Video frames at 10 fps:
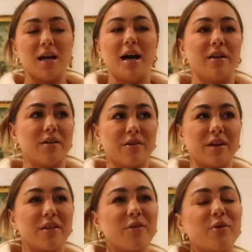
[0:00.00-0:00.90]
I don't know,
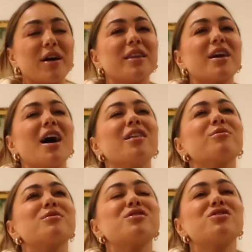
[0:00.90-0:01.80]
the other one, the color
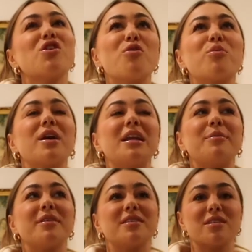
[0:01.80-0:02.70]
was so pretty,
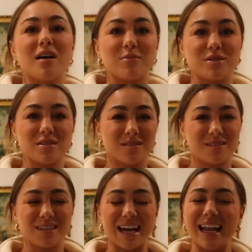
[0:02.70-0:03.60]
but the top
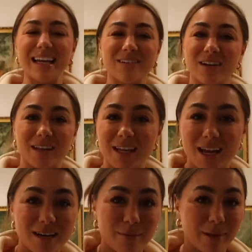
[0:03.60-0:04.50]
just, I didn't really
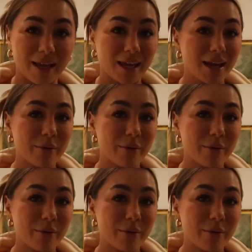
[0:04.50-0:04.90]
end up liking it.